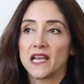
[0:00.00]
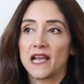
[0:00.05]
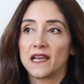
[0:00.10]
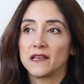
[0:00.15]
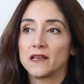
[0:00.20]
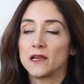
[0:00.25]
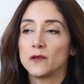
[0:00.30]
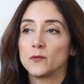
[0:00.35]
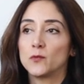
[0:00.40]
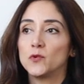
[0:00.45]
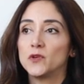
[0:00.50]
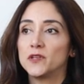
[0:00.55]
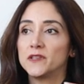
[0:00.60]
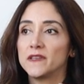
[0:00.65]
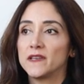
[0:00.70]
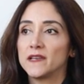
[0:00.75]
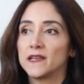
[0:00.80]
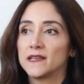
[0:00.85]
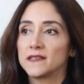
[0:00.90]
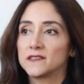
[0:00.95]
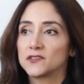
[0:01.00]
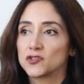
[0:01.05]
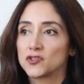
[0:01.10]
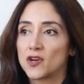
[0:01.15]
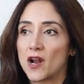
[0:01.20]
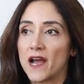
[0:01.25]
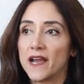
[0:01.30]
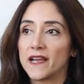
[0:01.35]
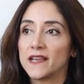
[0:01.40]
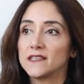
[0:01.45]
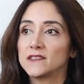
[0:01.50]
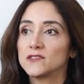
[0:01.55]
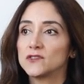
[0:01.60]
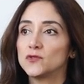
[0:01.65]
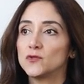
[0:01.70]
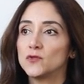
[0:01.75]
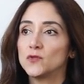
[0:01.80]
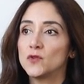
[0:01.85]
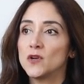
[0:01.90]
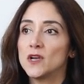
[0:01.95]
and I would try
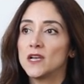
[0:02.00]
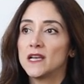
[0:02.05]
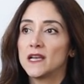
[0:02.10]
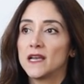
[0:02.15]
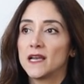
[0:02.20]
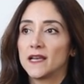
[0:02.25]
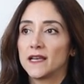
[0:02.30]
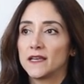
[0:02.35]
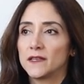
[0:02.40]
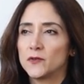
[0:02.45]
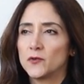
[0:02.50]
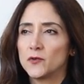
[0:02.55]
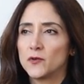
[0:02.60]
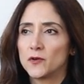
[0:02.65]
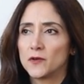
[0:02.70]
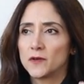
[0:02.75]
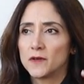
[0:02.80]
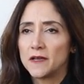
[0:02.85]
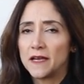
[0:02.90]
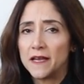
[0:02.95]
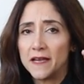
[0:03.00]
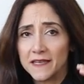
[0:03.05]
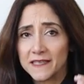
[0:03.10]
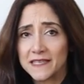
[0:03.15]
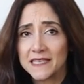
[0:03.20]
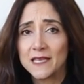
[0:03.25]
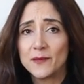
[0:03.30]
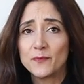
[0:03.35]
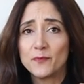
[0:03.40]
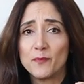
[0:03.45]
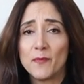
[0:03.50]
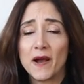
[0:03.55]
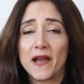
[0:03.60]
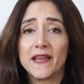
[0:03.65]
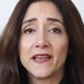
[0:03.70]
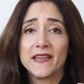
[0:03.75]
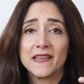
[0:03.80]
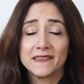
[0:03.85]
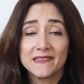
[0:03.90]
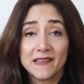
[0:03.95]
to, you know, keep
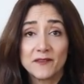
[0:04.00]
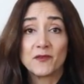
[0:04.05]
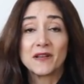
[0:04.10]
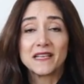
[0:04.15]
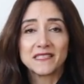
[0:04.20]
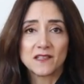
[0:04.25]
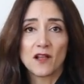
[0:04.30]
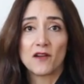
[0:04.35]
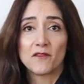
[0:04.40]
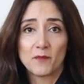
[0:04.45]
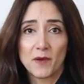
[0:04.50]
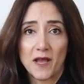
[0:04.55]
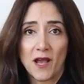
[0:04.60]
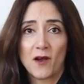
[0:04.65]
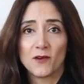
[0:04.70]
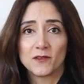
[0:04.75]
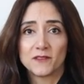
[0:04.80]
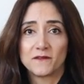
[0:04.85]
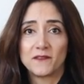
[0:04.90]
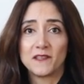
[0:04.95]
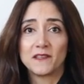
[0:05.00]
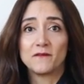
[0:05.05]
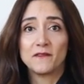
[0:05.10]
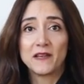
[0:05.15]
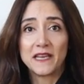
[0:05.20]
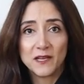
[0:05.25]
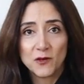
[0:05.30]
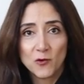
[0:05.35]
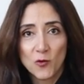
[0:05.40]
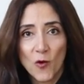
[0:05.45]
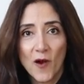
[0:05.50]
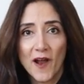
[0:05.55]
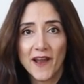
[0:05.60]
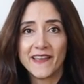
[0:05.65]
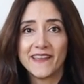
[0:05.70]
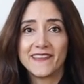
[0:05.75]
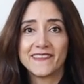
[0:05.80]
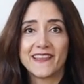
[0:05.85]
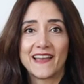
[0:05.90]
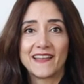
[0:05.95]
the rest of my outfit very
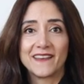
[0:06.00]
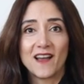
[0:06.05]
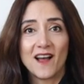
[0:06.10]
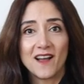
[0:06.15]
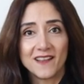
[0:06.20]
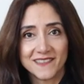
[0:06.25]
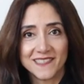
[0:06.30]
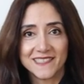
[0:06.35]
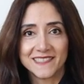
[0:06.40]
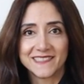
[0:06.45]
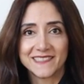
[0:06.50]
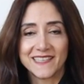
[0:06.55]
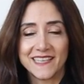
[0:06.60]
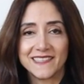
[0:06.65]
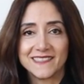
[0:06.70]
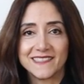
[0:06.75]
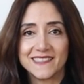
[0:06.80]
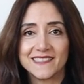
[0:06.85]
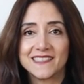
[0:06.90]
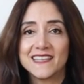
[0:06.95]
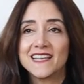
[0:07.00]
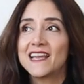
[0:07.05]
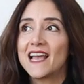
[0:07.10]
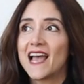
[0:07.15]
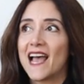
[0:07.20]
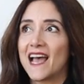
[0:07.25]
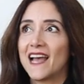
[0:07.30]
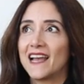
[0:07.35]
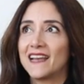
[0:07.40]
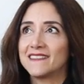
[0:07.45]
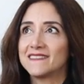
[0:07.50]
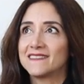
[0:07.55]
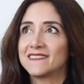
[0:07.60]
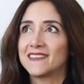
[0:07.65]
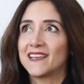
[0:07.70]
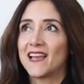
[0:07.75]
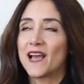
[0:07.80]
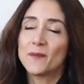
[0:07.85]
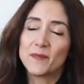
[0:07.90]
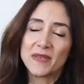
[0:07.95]
quiet and understated.
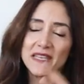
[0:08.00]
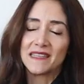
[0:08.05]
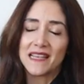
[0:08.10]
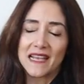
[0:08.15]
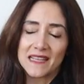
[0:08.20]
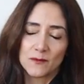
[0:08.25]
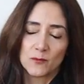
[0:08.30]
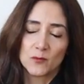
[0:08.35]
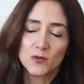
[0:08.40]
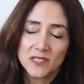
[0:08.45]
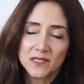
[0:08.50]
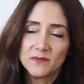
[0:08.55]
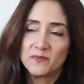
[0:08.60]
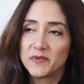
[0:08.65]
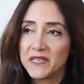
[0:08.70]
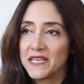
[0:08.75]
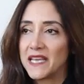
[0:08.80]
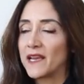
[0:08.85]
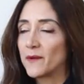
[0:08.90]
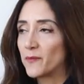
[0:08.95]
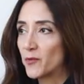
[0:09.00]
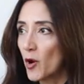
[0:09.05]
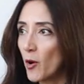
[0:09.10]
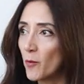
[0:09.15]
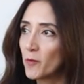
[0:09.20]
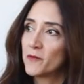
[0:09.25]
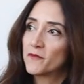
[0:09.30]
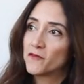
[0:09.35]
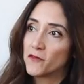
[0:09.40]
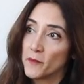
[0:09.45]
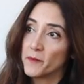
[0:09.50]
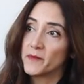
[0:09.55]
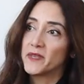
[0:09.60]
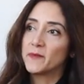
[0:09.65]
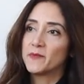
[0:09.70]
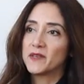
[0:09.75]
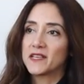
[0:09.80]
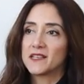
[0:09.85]
And I mean, that wouldn't be a problem for me